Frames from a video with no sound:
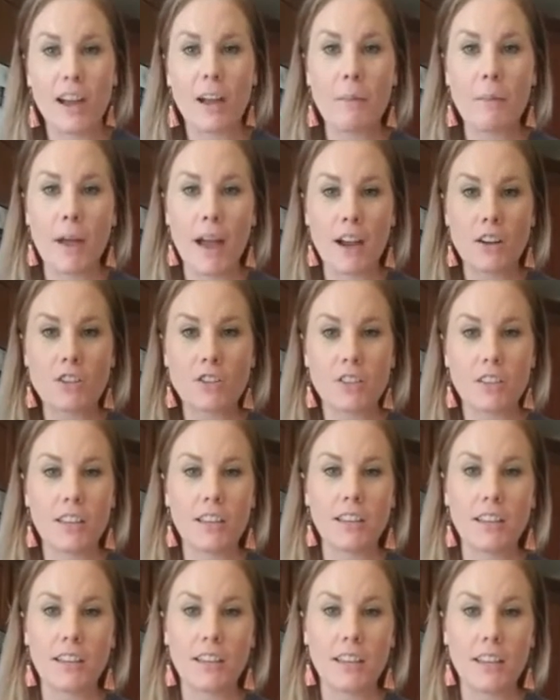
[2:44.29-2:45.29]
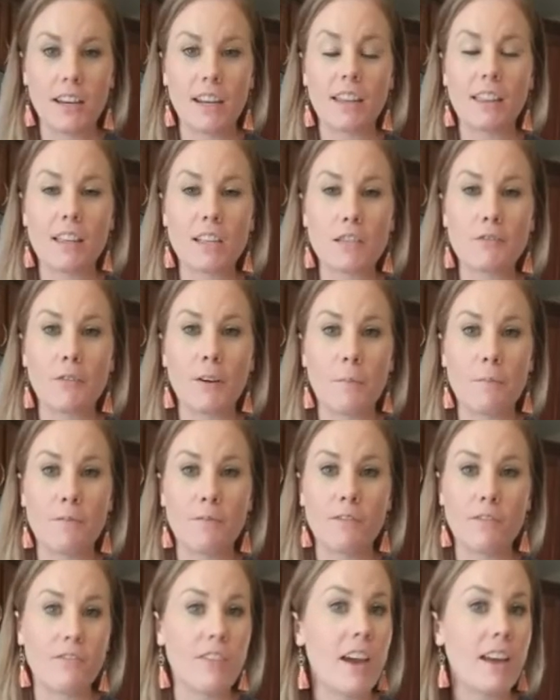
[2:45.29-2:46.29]
I'm actually getting this
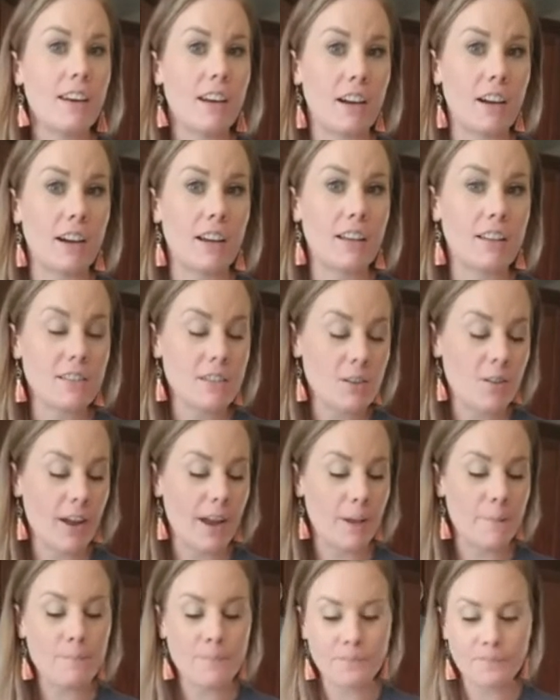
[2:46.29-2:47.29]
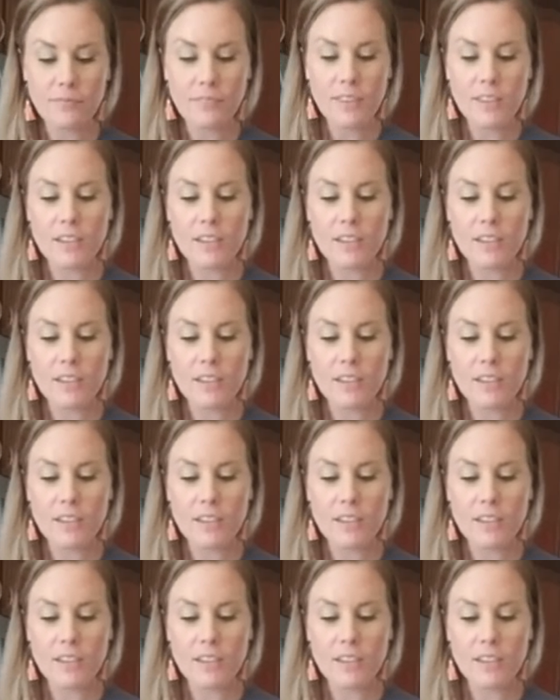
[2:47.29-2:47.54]
from veterinarians, okay?